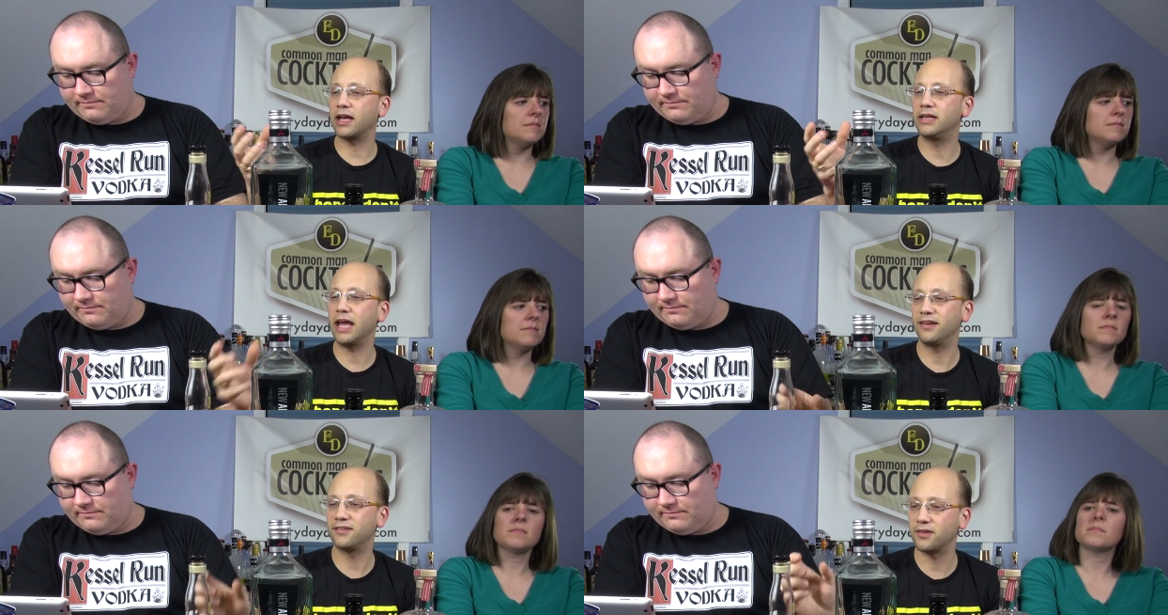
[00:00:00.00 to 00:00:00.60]
Speaker 1: could
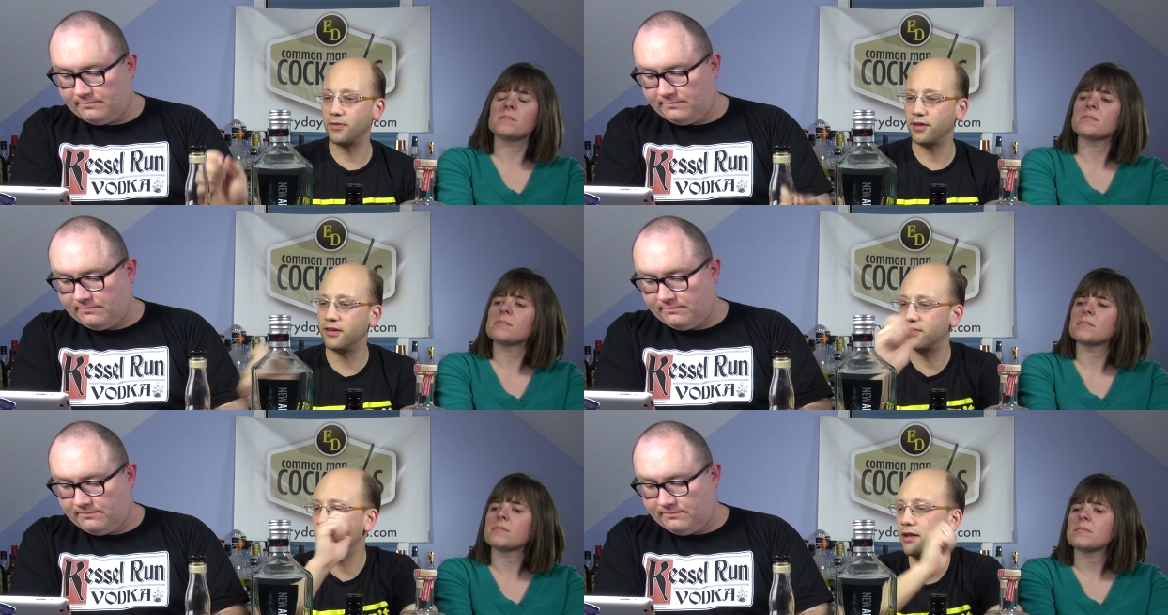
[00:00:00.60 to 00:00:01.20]
taste some of the
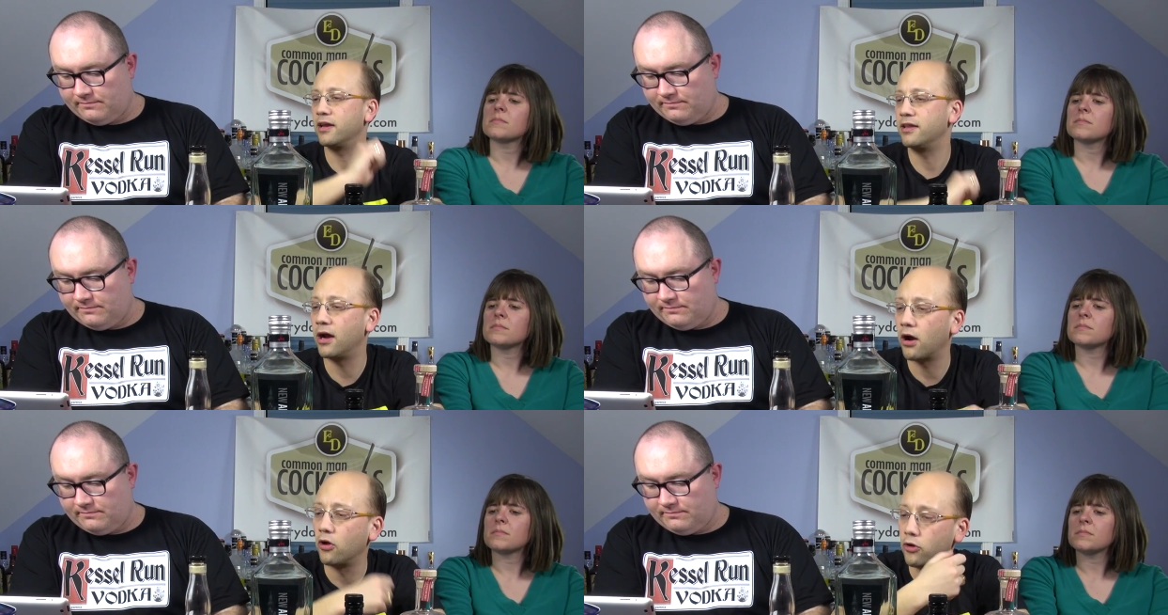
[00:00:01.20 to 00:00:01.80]
distillate in there,
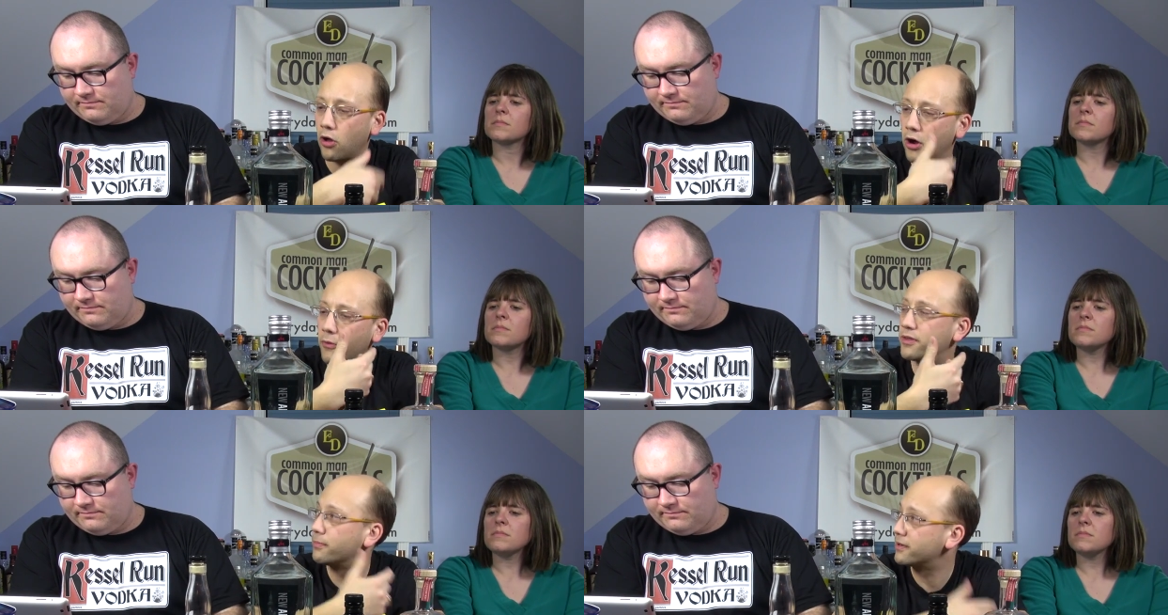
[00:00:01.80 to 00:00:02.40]
along
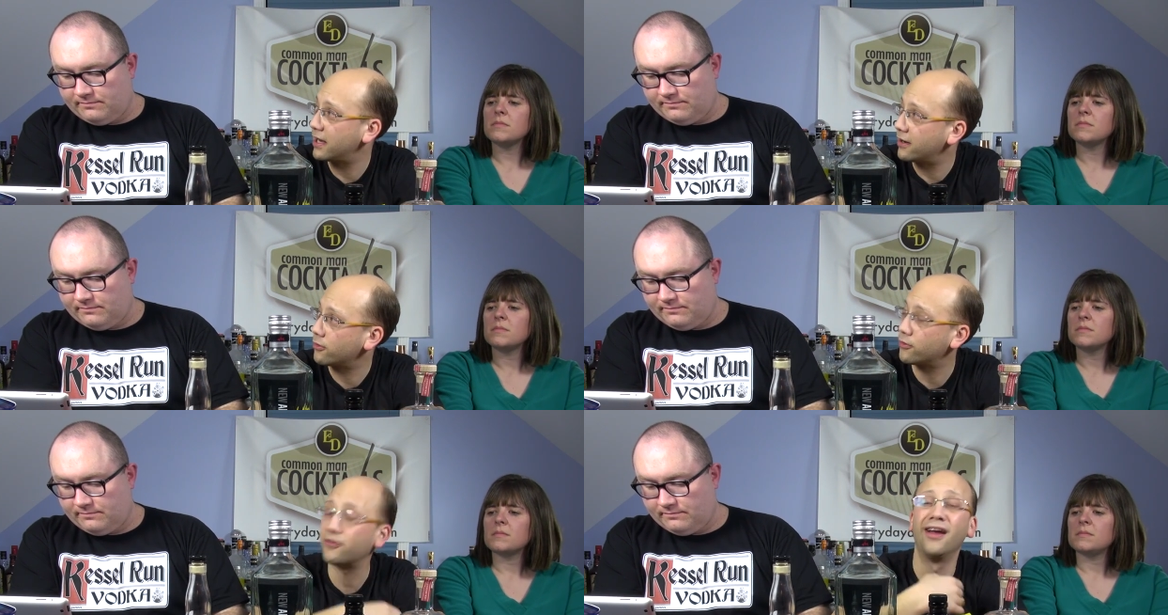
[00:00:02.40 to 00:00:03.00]
with the
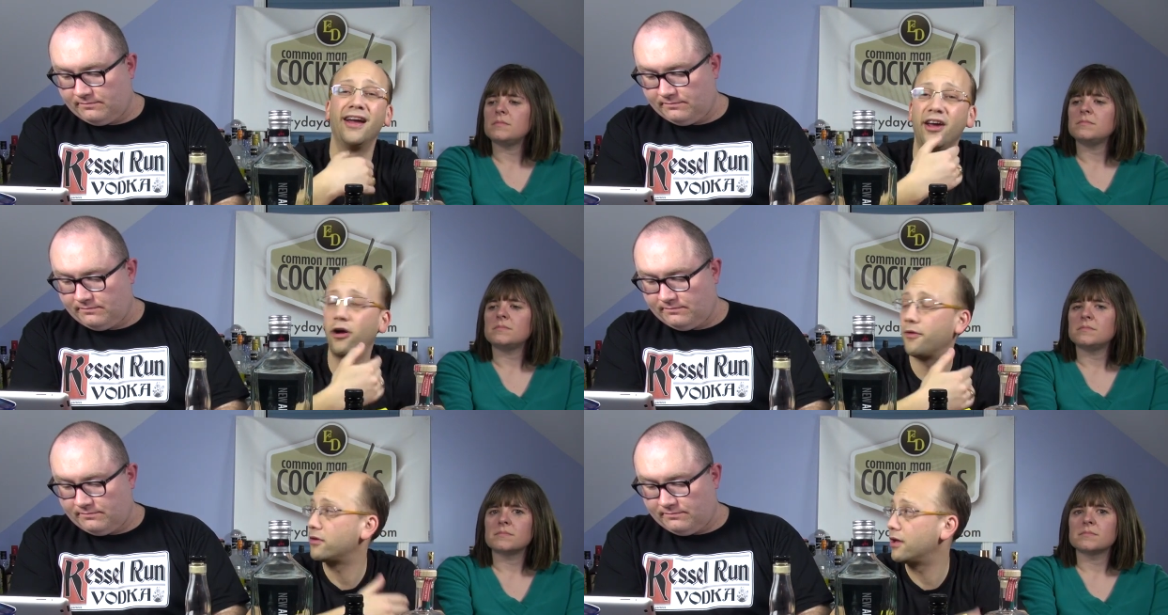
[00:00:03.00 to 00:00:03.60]
botanicals and all
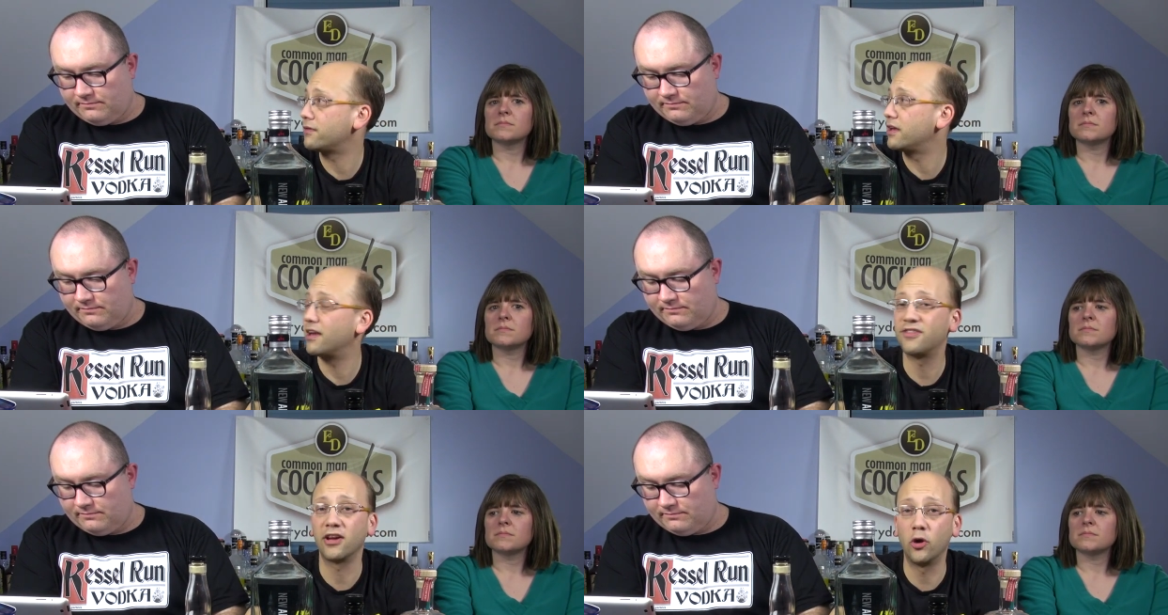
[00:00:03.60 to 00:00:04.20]
the loveliness
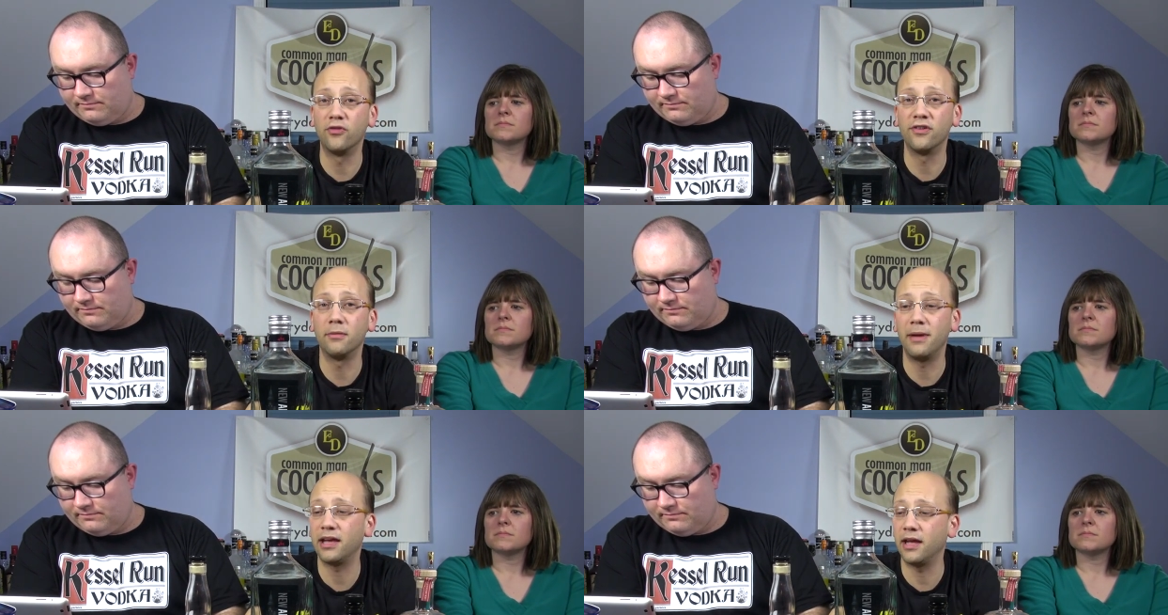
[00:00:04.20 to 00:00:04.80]
that goes into
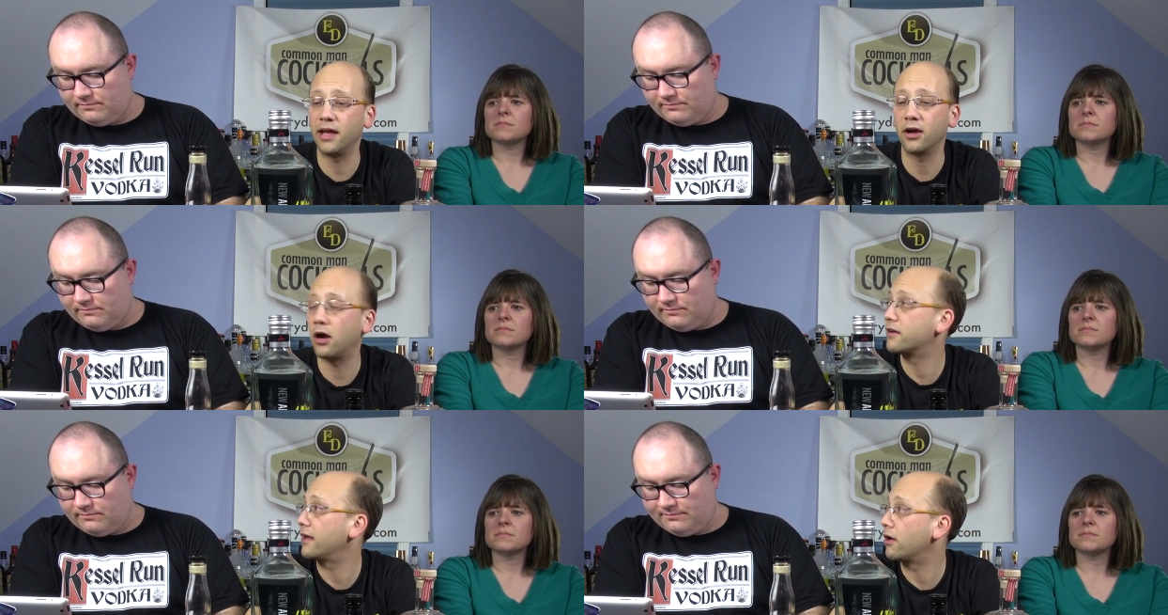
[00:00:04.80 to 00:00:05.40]
making a
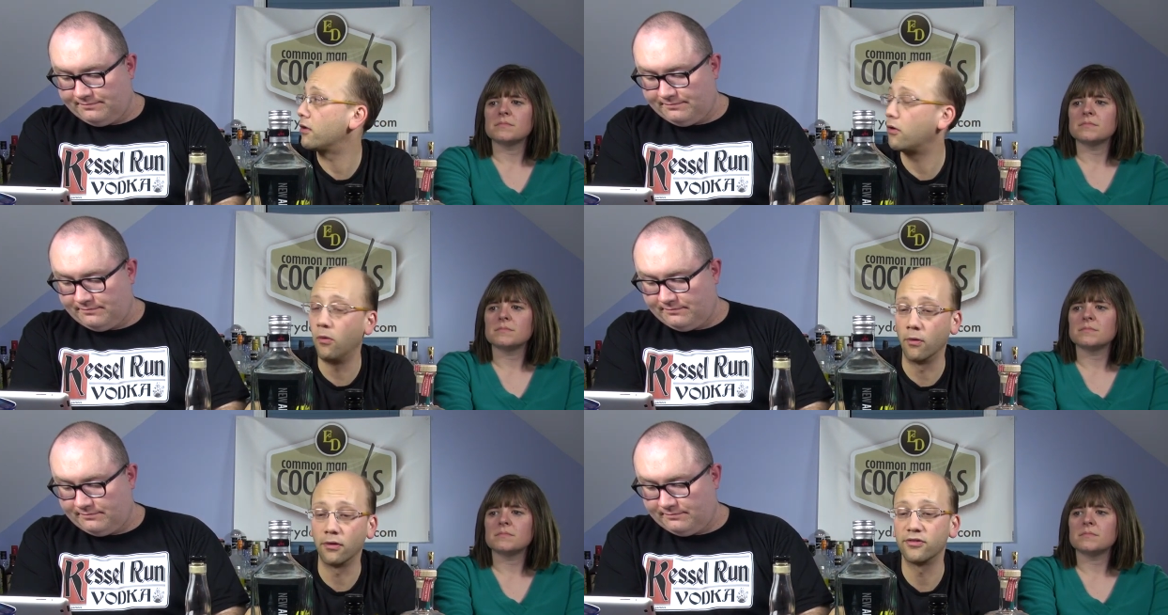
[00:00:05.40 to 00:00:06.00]
cocktail
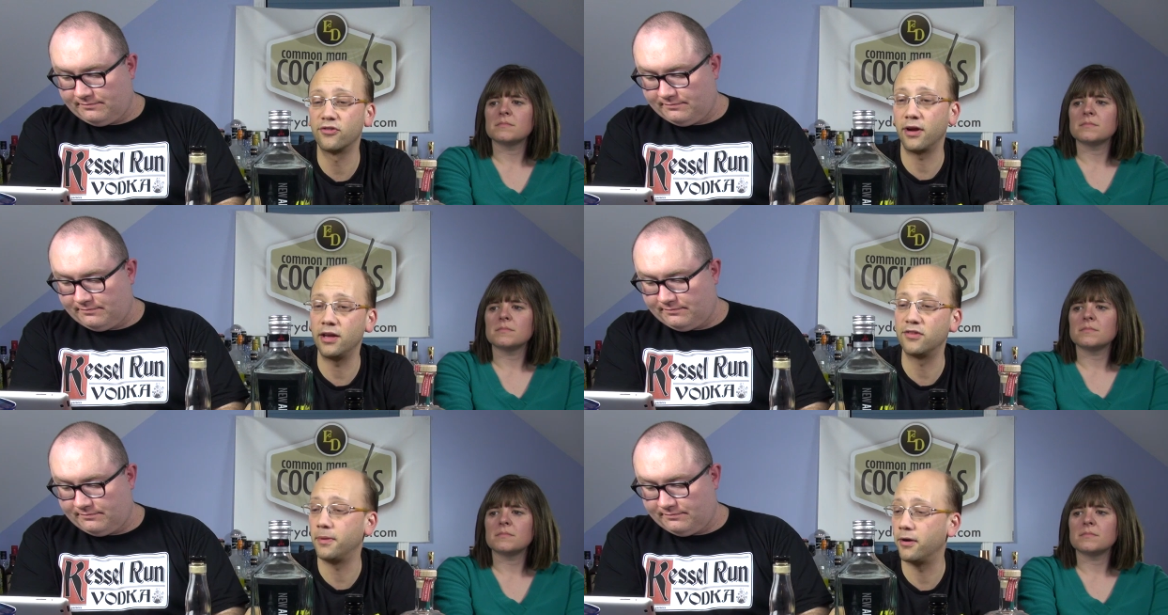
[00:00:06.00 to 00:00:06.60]
or straight
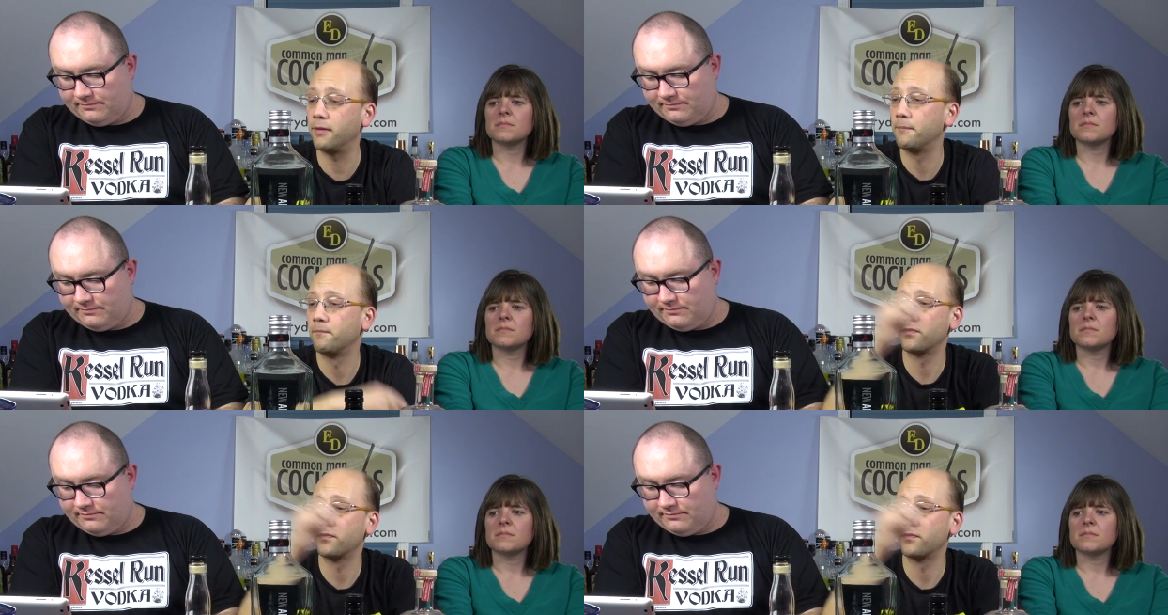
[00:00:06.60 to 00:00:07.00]
spirit.